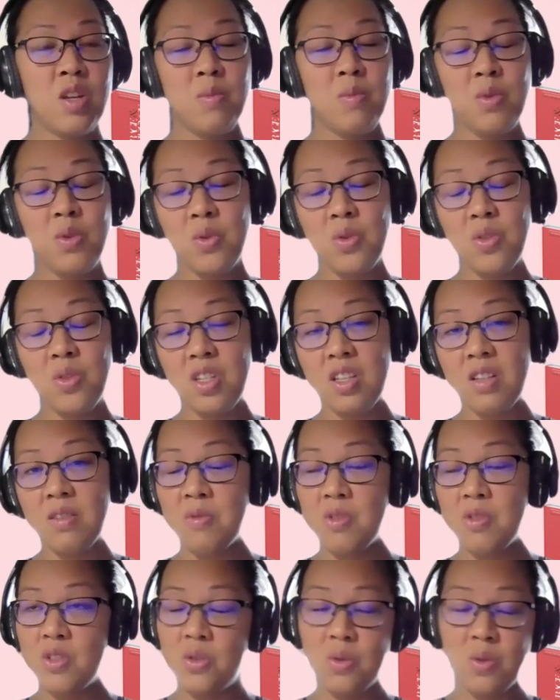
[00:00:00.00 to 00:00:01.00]
music
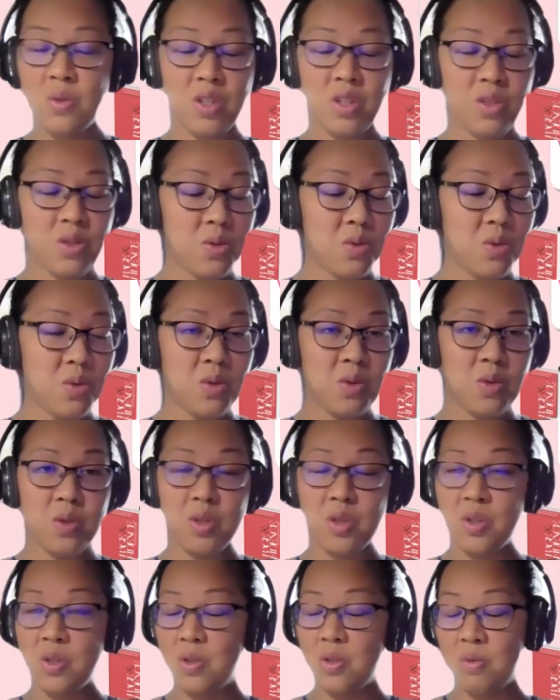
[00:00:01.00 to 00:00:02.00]
during school,
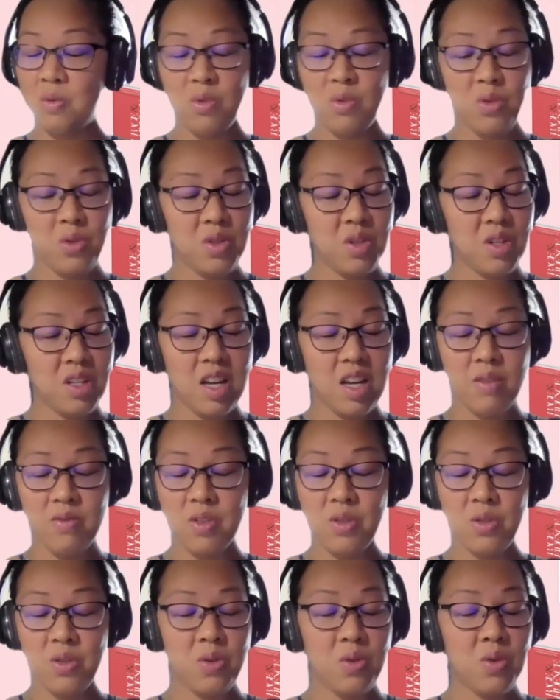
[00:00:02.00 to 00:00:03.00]
or music
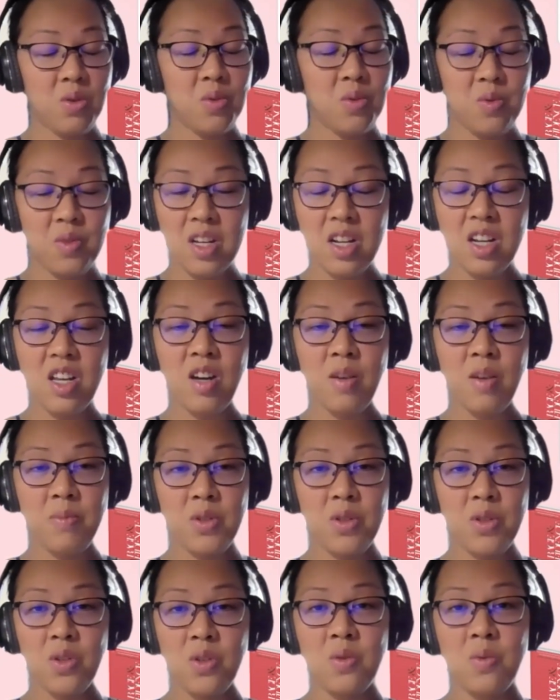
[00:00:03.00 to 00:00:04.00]
after school, really up
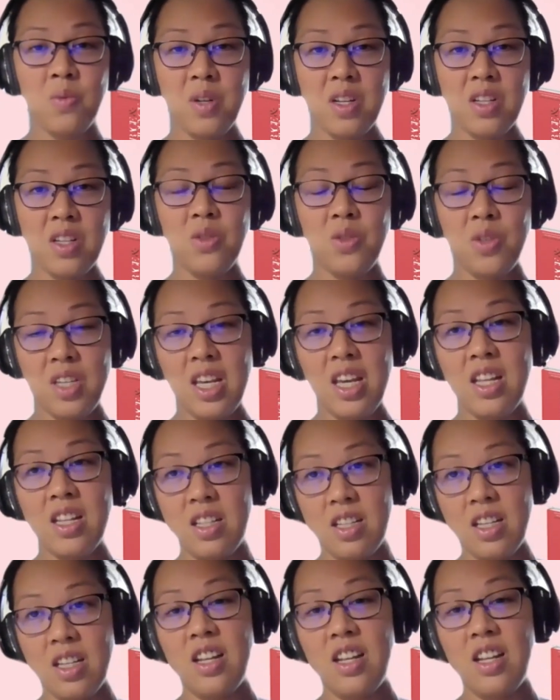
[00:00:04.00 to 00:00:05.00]
to you what you can
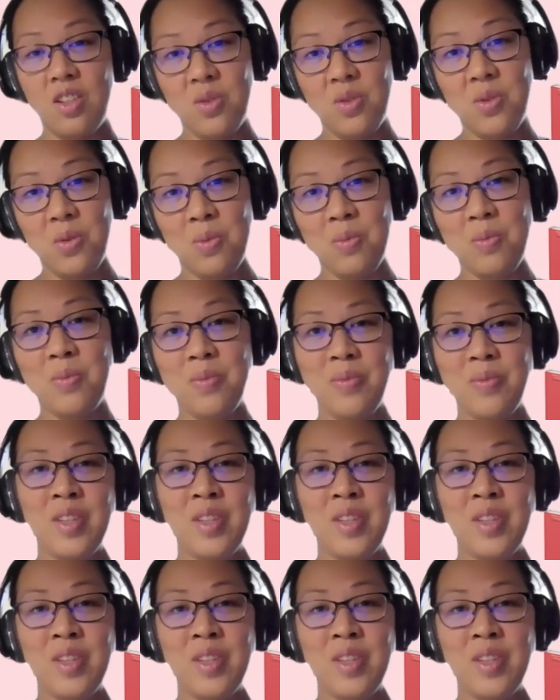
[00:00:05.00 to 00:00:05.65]
and cannot do.